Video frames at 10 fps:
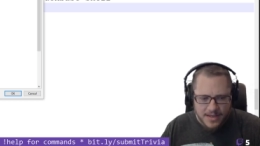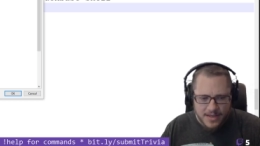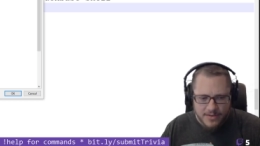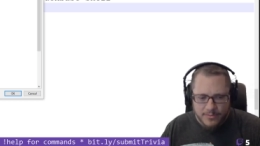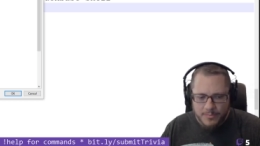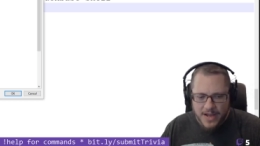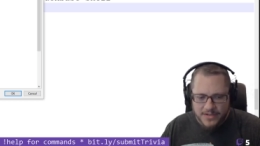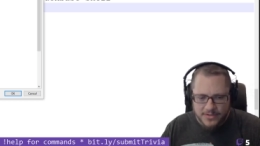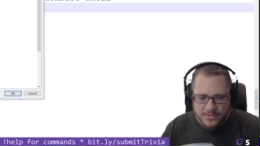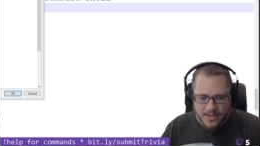we're back
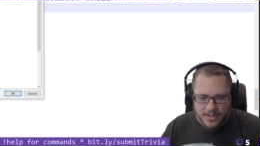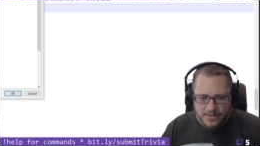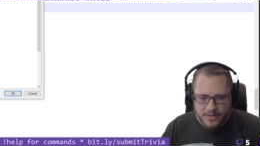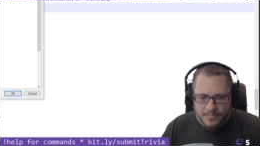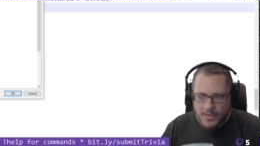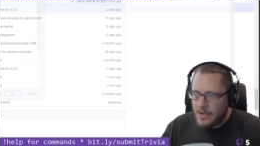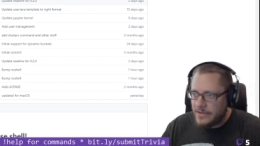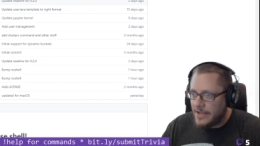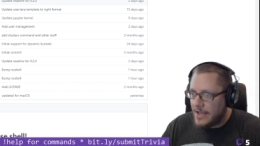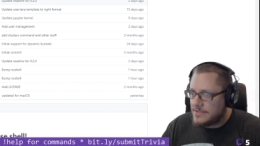to the
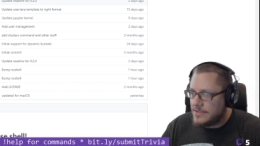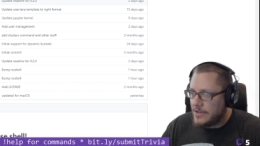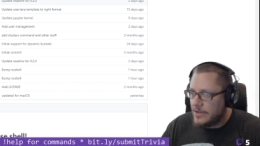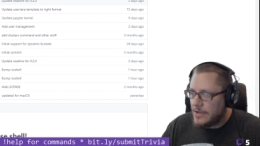podcast here.